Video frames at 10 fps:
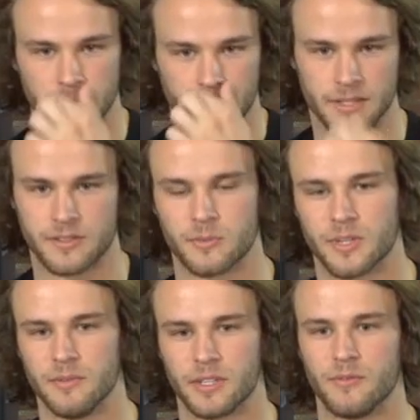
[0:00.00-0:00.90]
what's the
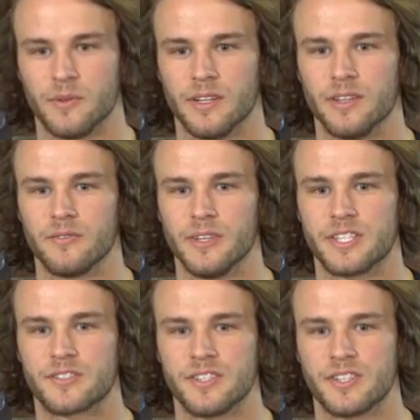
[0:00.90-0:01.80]
word I'm looking for?
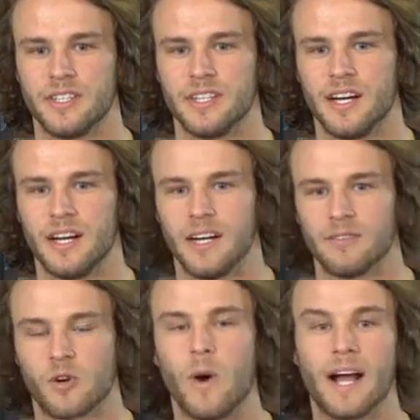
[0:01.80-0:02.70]
Really stringent
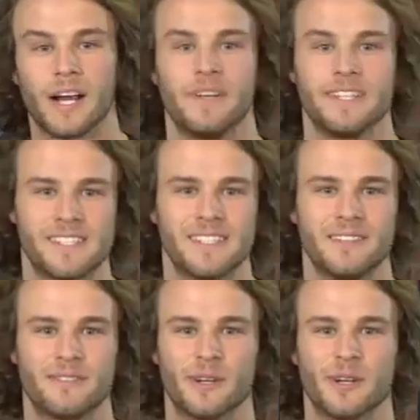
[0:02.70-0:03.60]
requirements
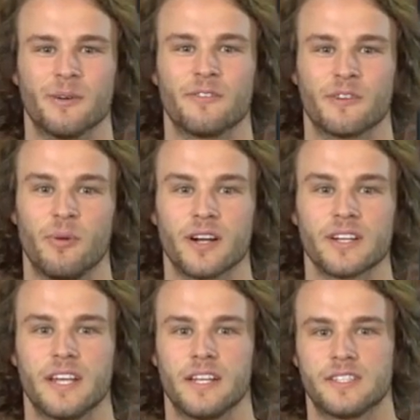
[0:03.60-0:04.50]
for
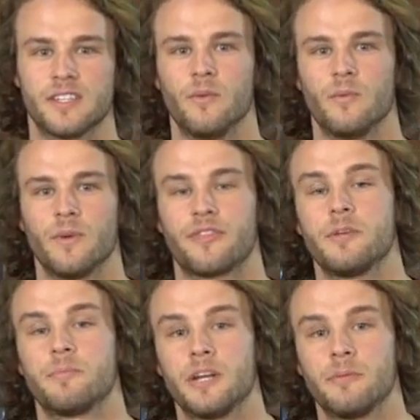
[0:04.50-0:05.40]
parts. And so with
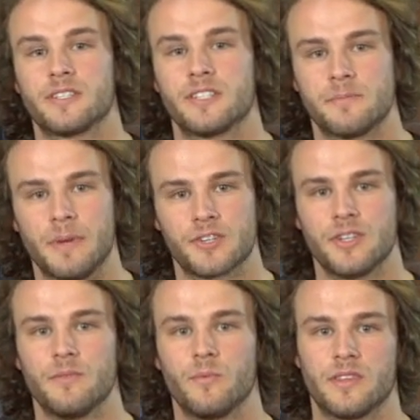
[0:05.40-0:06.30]
3D printing parts,
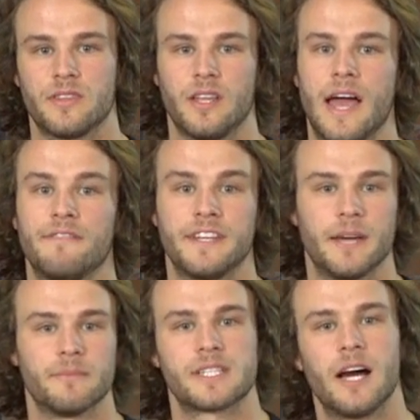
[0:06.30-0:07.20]
especially with the
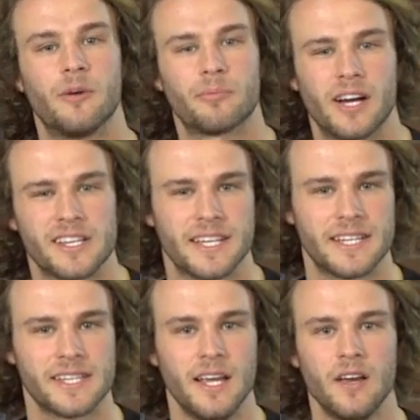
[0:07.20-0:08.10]
FDM style
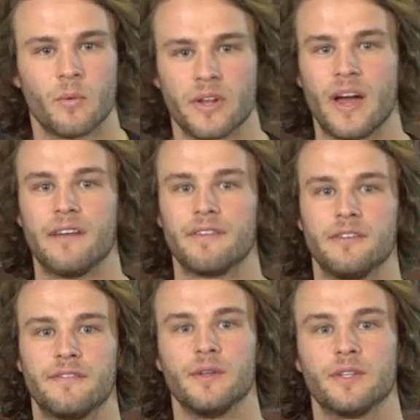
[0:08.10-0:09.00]
process where you have
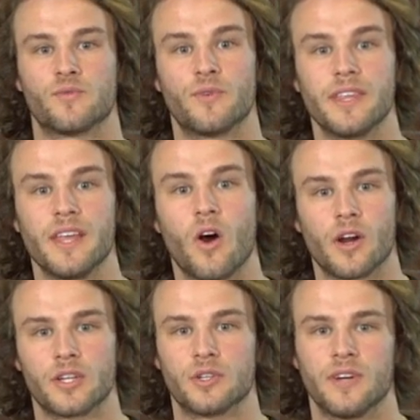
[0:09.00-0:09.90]
infill, it's really
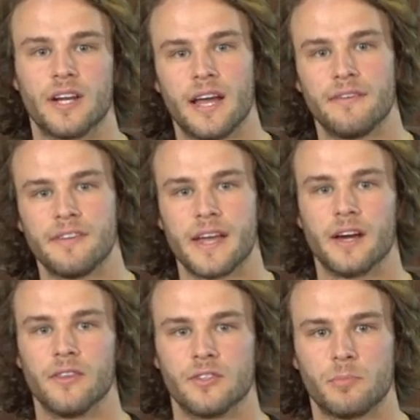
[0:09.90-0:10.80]
hard to run FEA
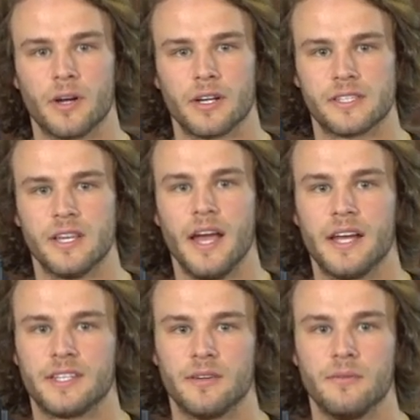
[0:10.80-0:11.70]
on those parts
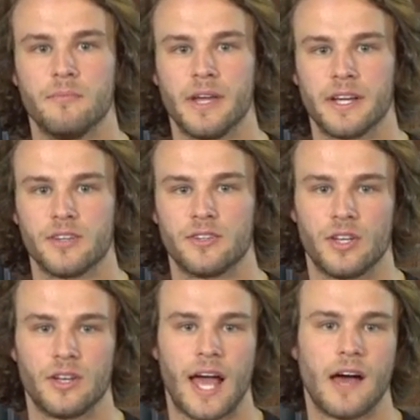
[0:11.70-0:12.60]
and
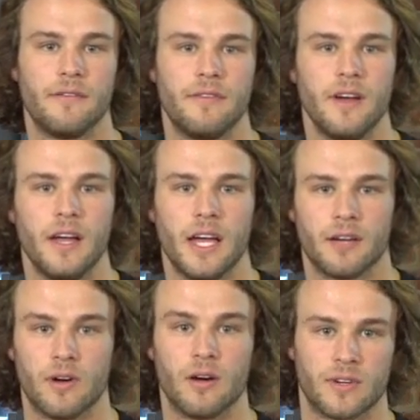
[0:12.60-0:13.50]
to have
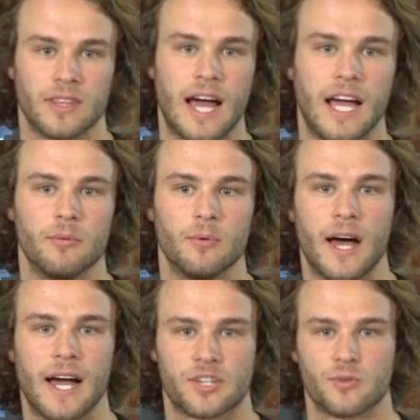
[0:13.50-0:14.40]
a reliable
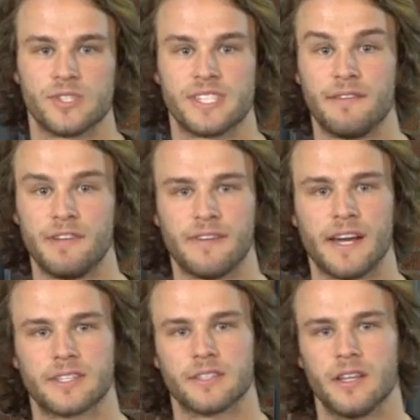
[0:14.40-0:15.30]
actual safety
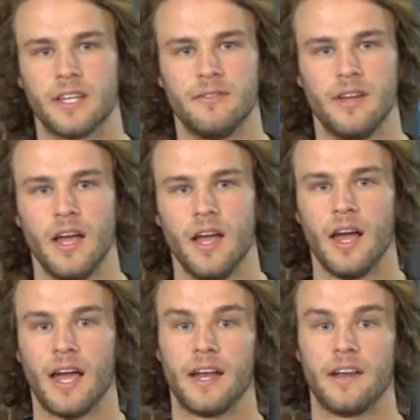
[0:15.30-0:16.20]
factor on them.
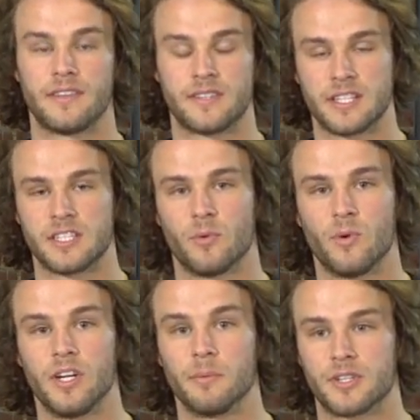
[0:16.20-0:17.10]
And so that's number
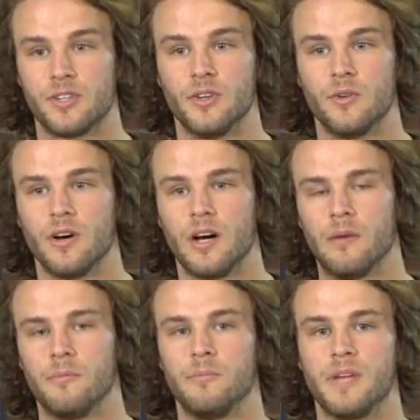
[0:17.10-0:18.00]
one. Number two,
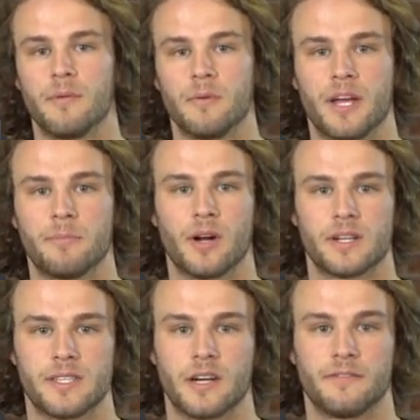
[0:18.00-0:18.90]
being able to make
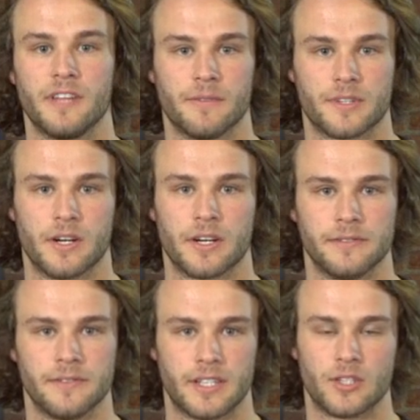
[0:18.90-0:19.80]
parts that are flame
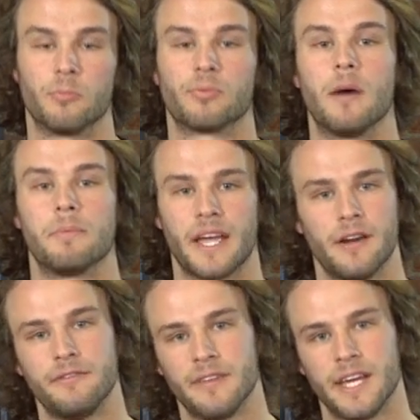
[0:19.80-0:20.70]
retardant, that don't
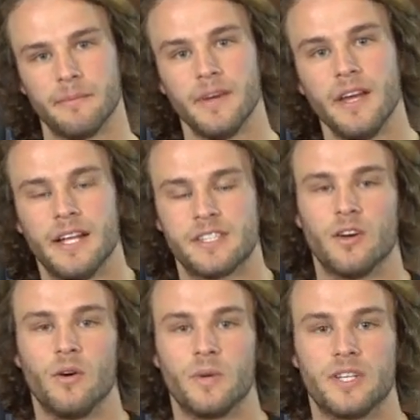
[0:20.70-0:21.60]
propagate a flame. And
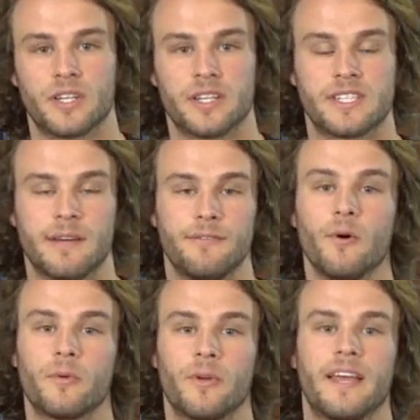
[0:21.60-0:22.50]
so we took a step
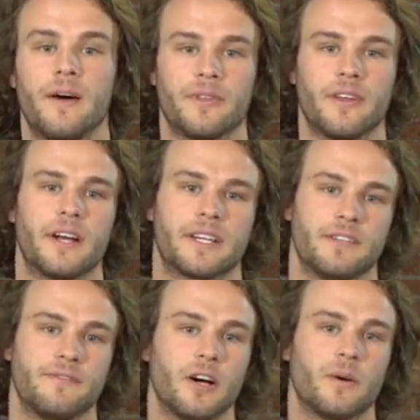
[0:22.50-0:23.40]
forward with that with Onyx
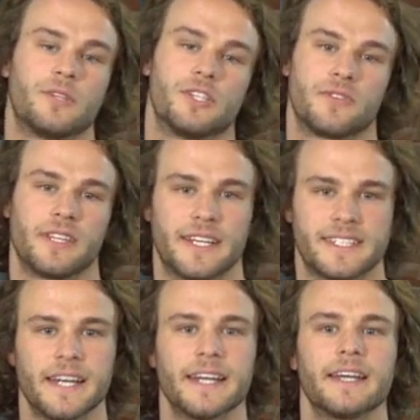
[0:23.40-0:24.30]
FR, which is really
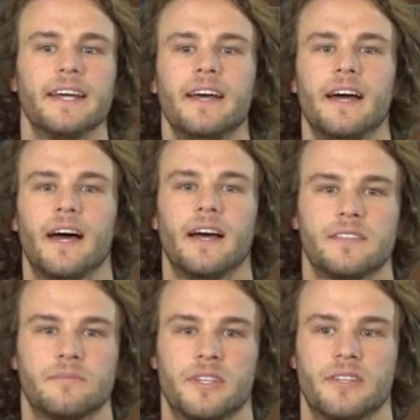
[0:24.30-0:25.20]
exciting,
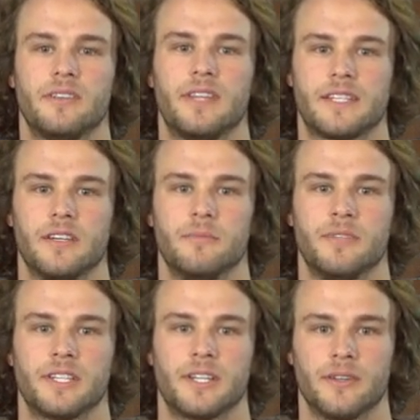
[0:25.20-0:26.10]
as that's a
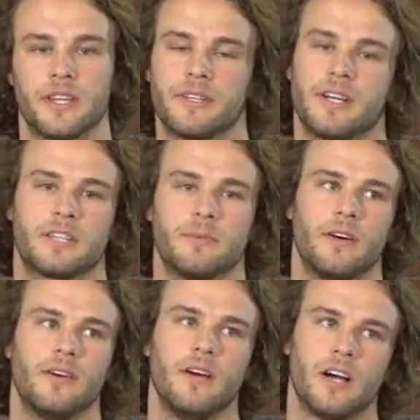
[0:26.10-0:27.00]
material that we talked
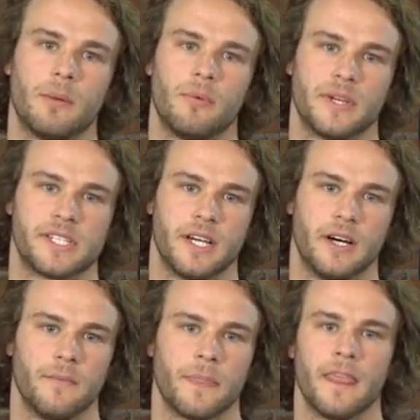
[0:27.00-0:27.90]
about a couple weeks
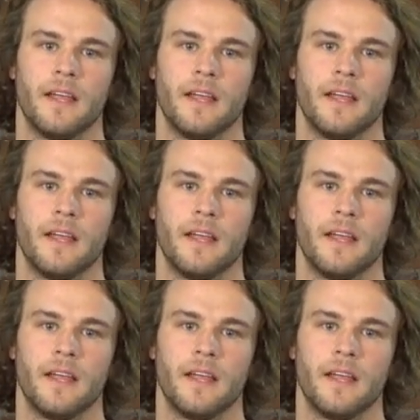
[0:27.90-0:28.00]
ago